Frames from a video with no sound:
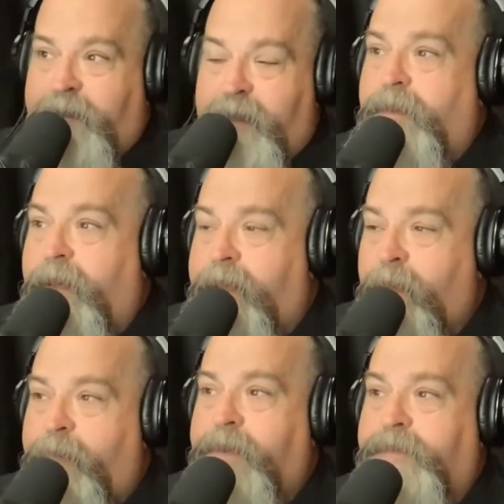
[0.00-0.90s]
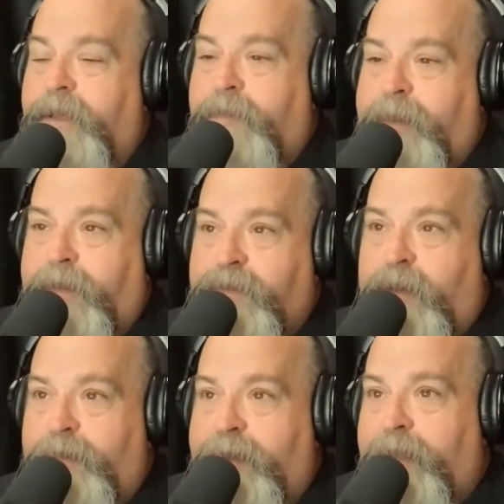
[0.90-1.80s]
and collecting a paycheck and making sure
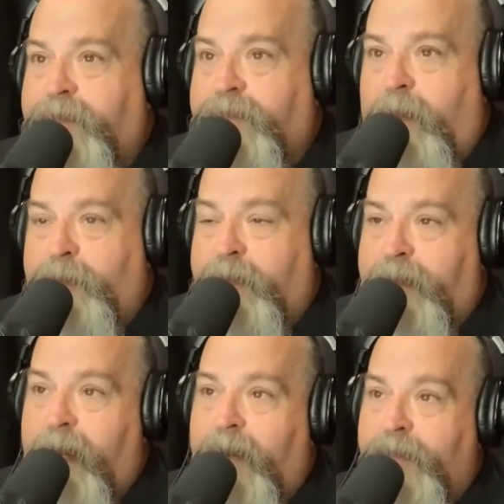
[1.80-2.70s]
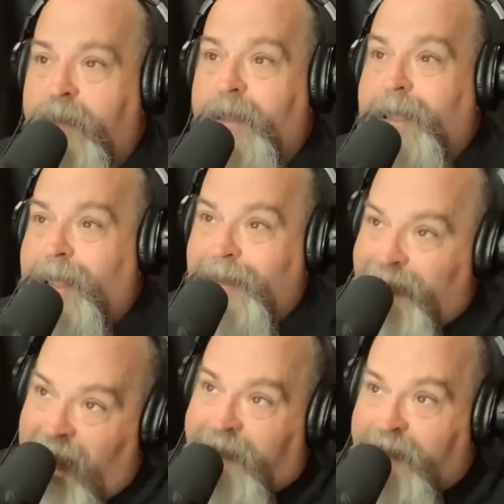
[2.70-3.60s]
everything's not burned down.
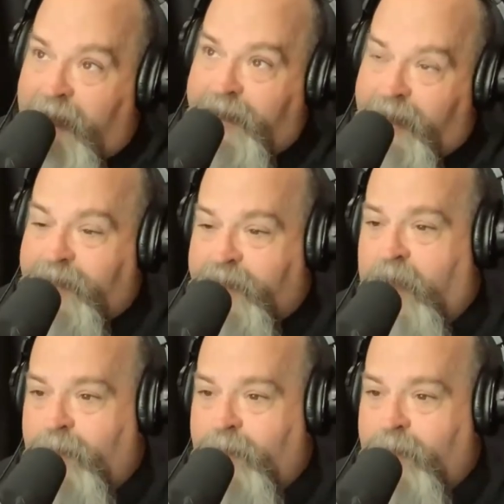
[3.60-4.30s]
That's how you get the top